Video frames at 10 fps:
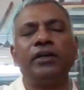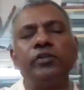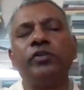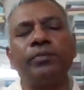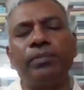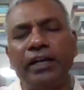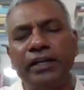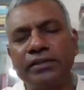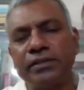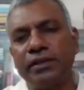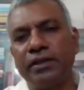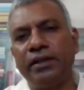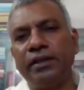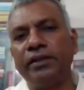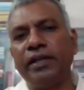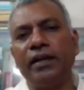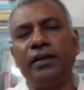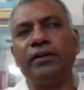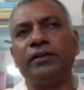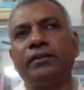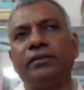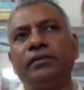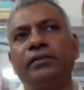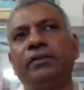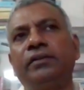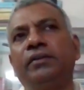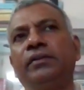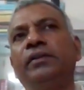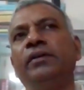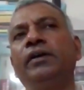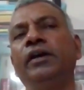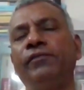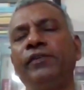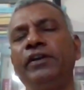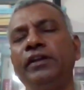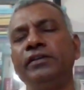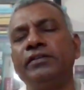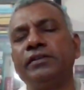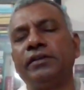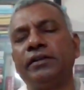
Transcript: took place. Then, if it is